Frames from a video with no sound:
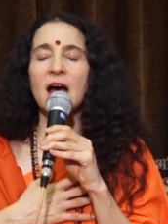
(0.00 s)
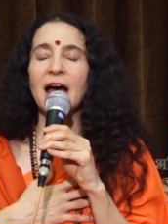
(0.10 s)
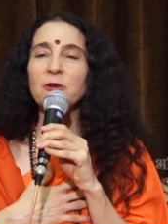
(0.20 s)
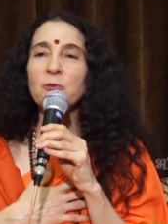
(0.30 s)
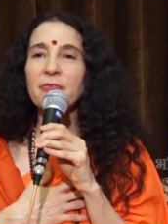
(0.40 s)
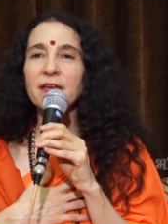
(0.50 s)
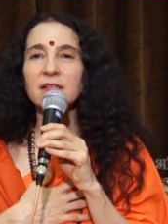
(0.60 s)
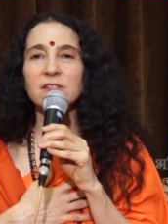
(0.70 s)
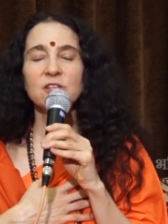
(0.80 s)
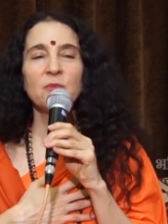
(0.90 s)
I don't
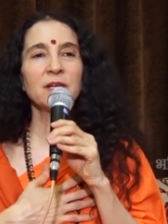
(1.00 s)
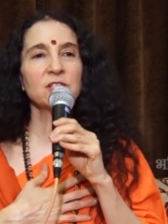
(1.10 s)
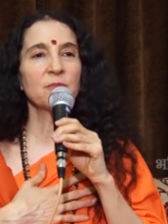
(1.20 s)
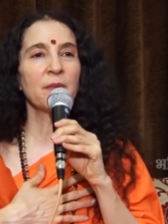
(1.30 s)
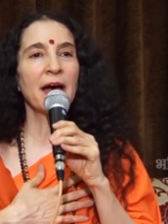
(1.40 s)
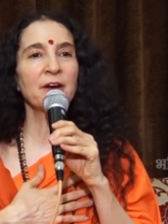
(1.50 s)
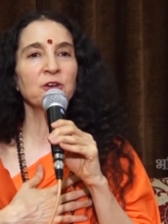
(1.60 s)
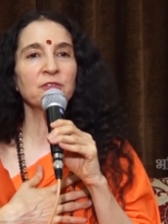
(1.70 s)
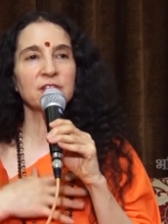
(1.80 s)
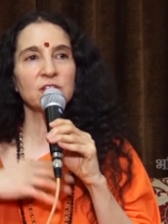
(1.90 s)
think it's so much a
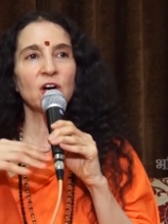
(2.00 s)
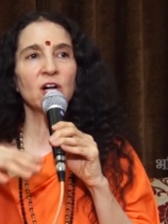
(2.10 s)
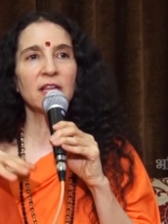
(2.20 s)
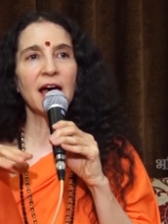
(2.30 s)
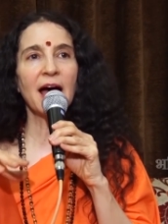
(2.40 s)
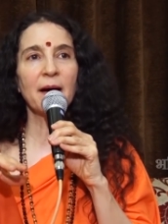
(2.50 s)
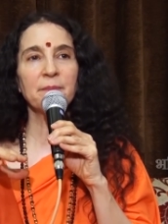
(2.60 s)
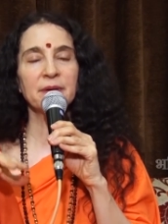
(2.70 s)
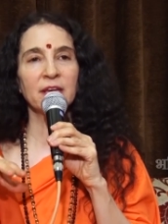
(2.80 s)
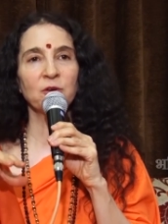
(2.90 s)
matter of it's all
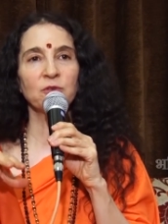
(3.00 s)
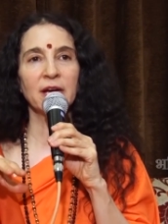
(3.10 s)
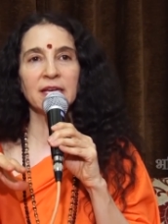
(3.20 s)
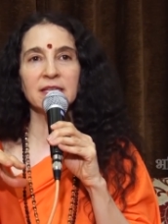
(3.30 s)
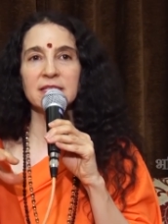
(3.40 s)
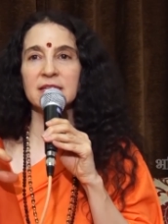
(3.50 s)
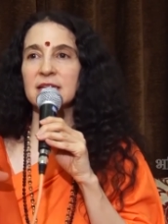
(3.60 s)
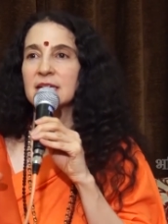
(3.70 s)
happening right